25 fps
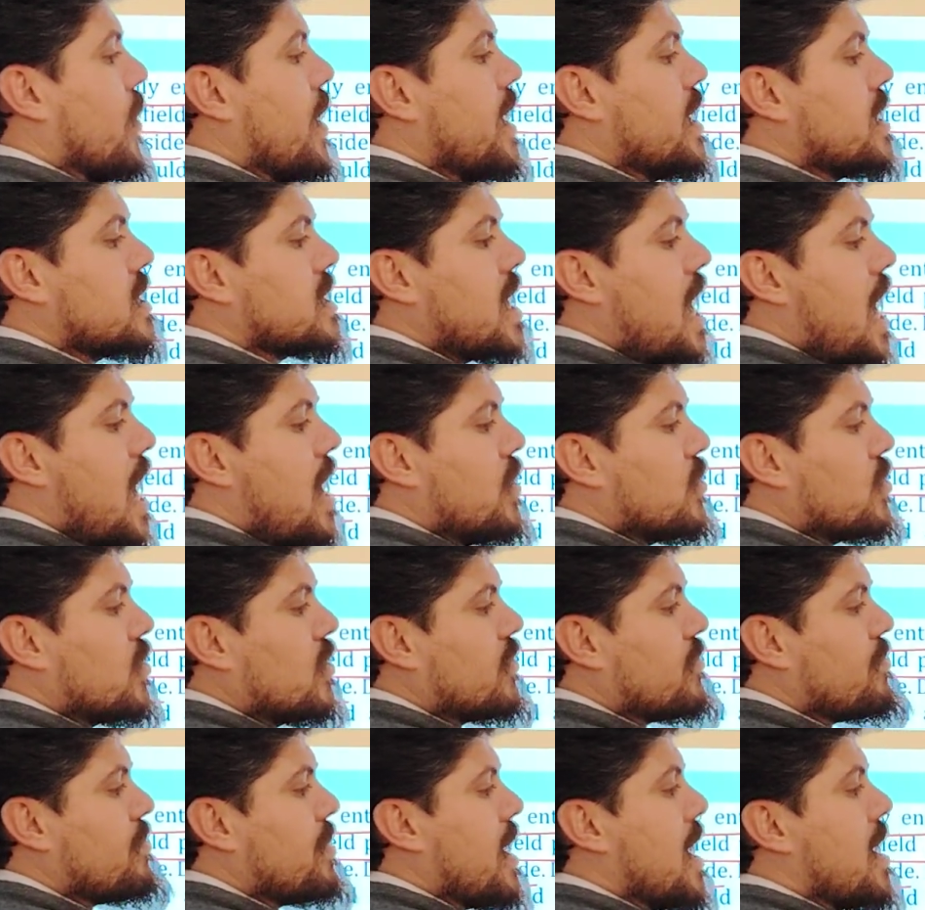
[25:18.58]
Where is out
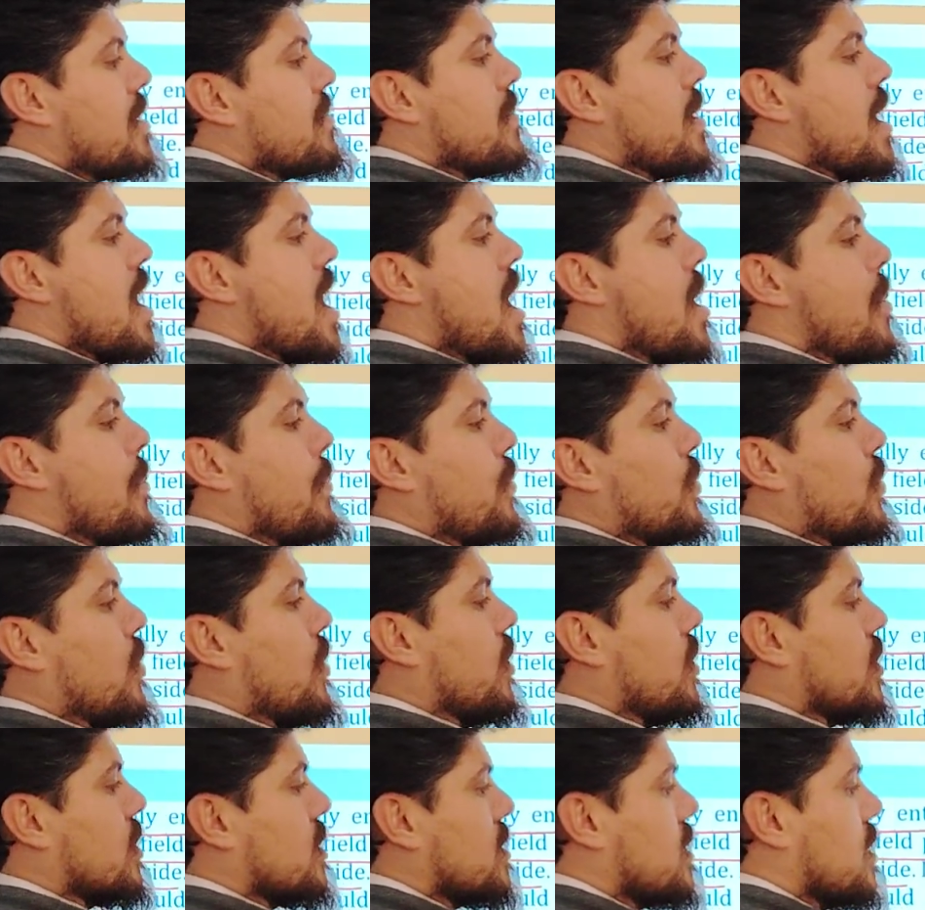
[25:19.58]
of palm?
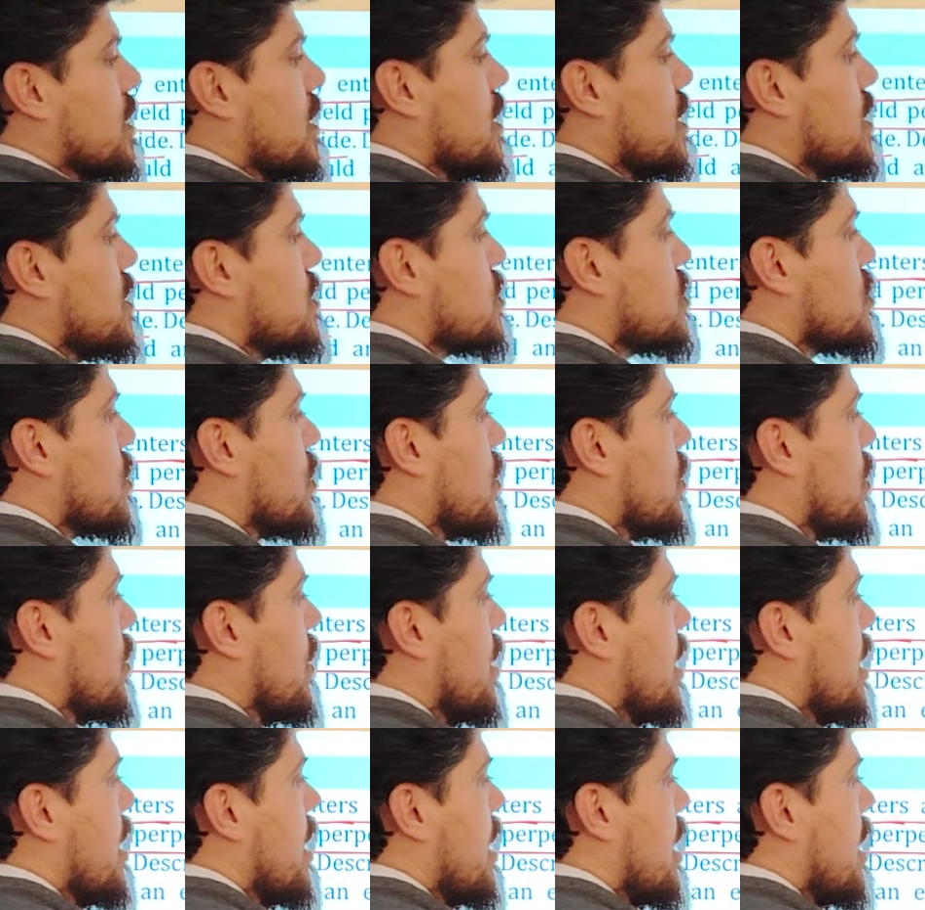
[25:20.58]
Upward.
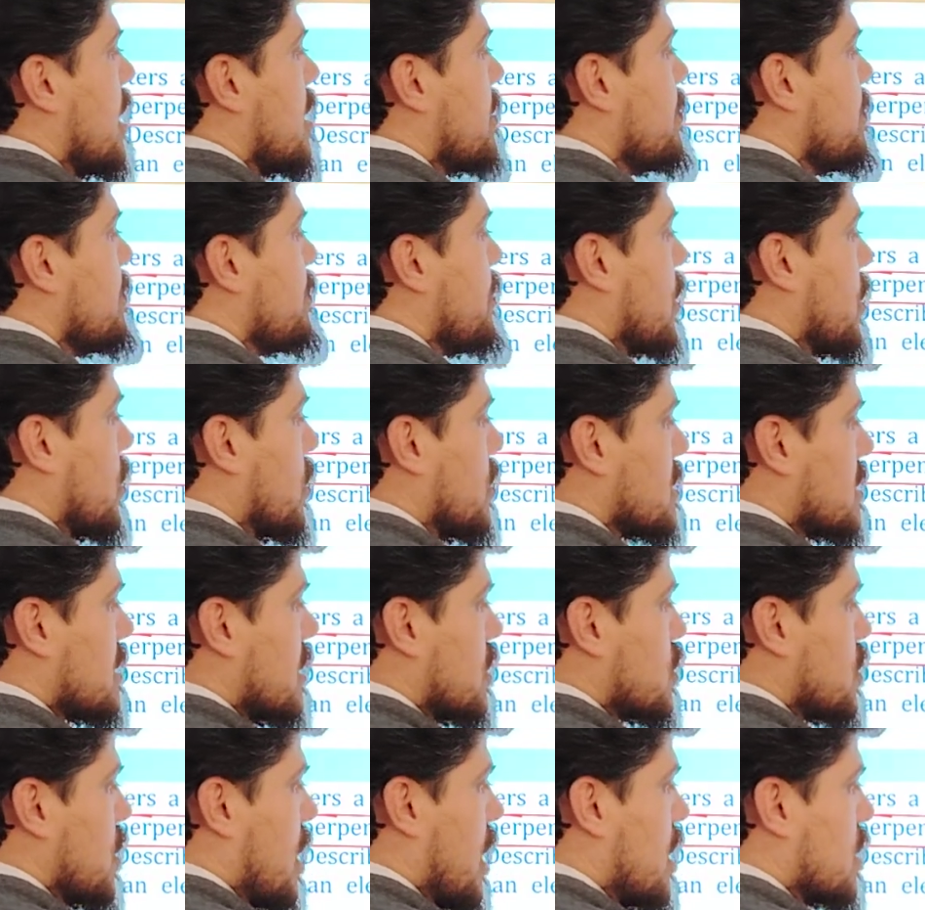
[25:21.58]
So, because
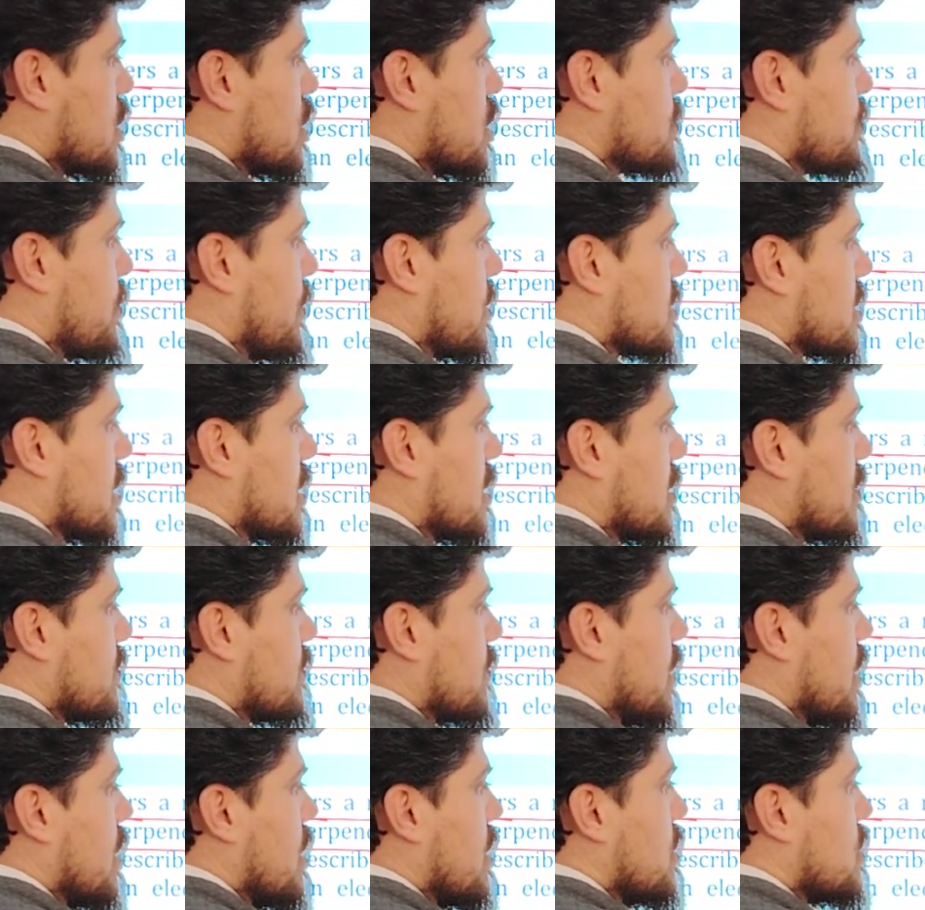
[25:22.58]
the charge is positive,
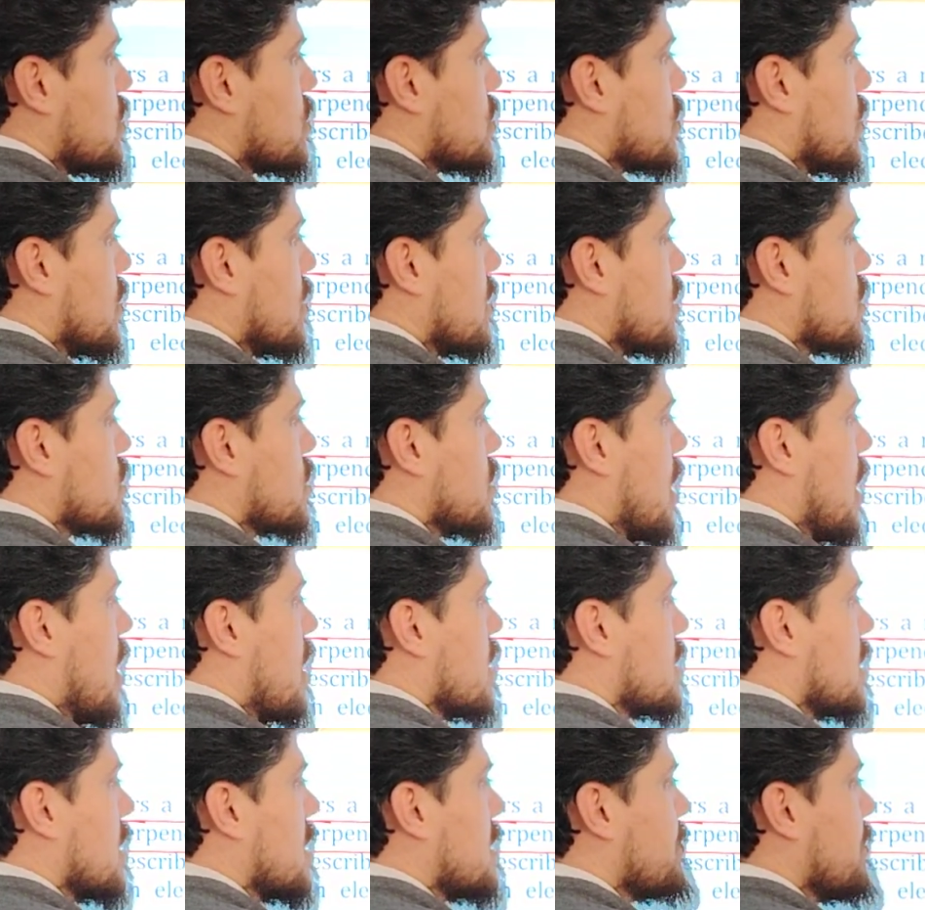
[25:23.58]
so the
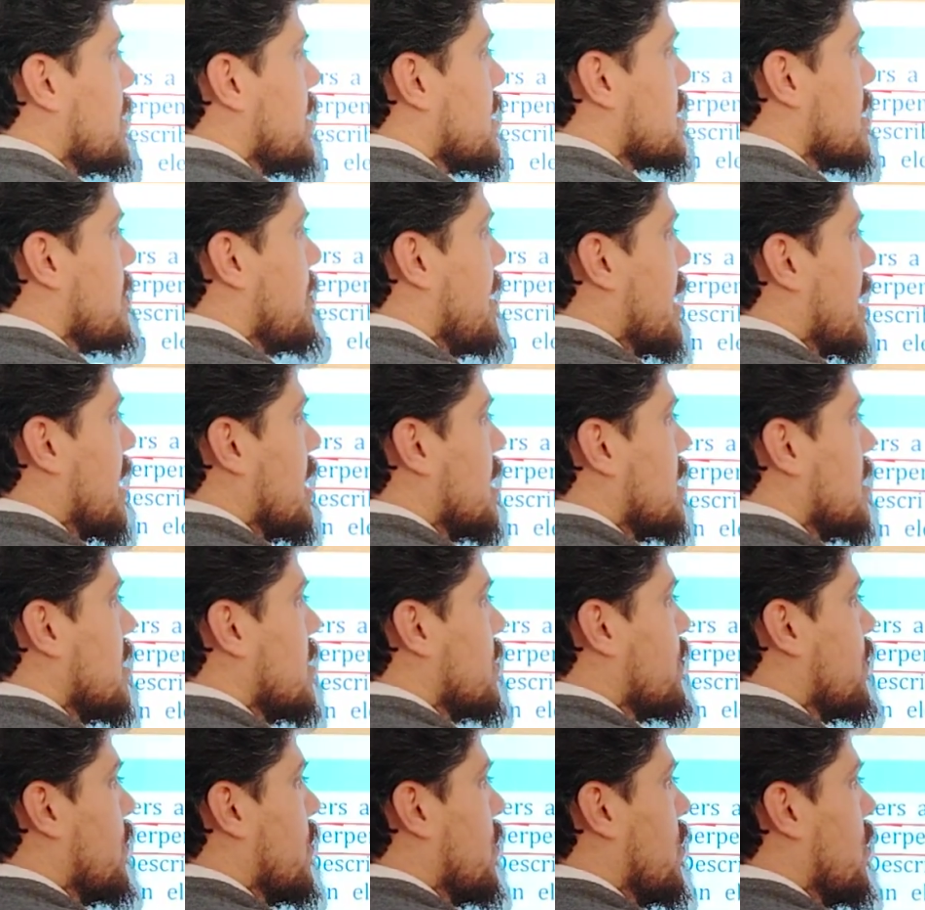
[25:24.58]
charge experiences a
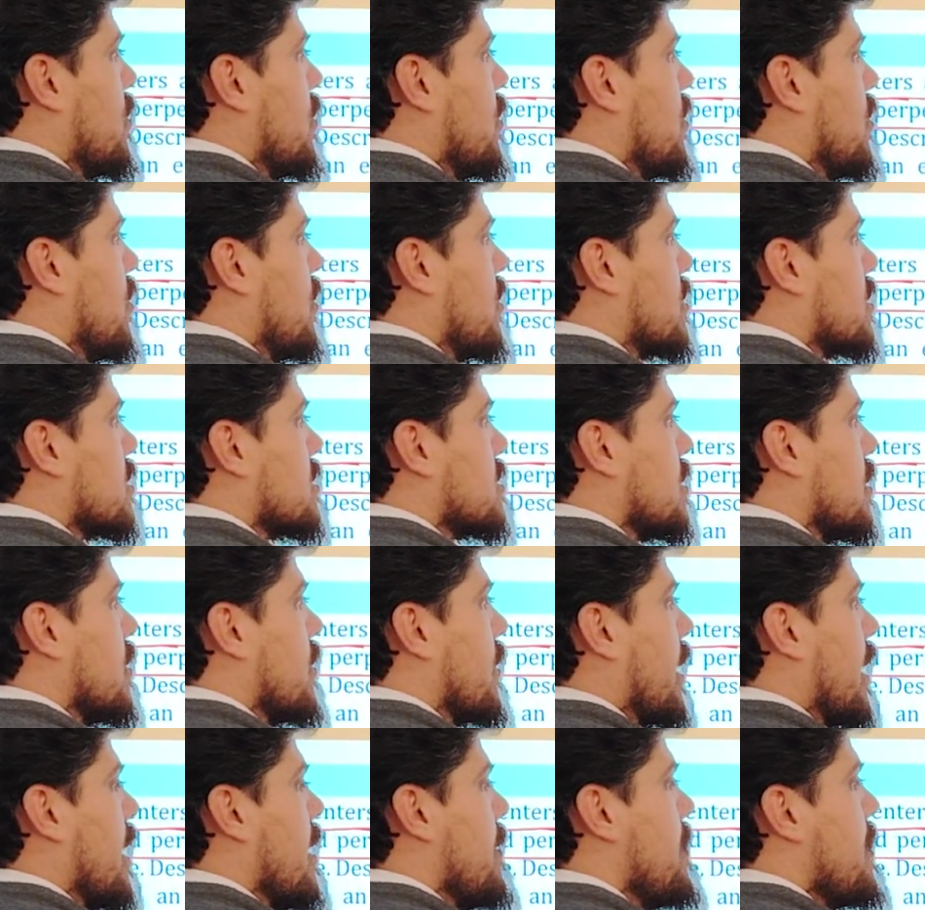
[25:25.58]
magnetic force,
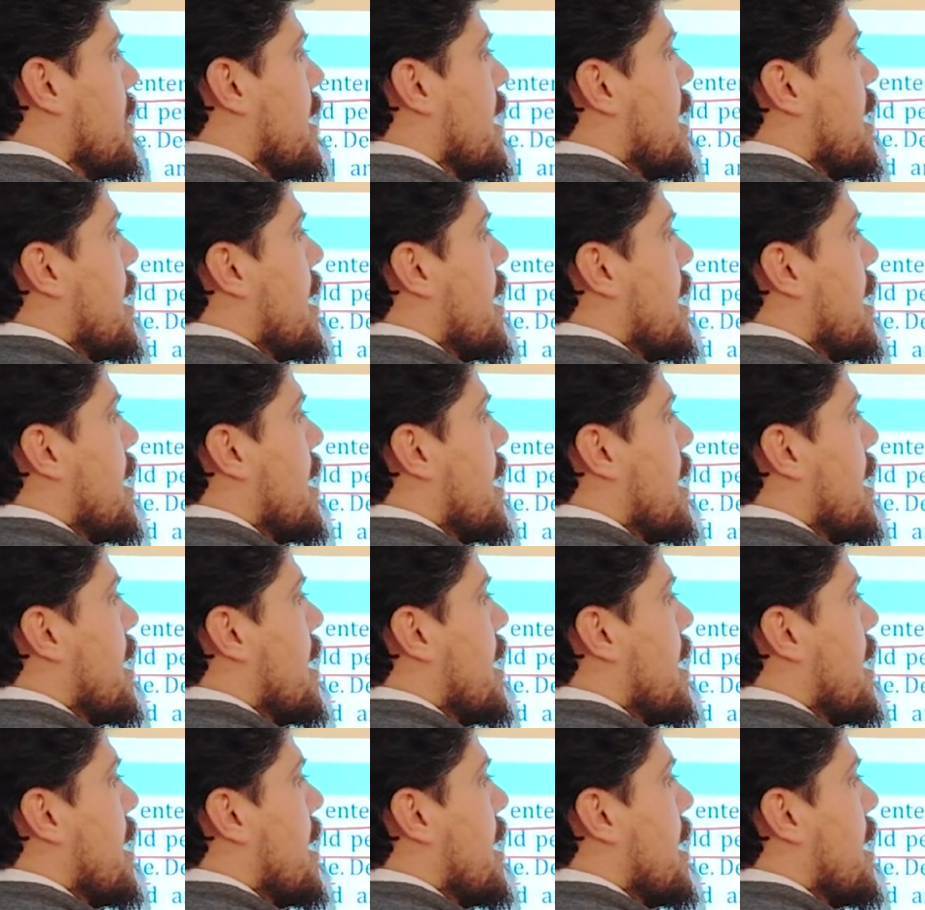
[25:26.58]
okay?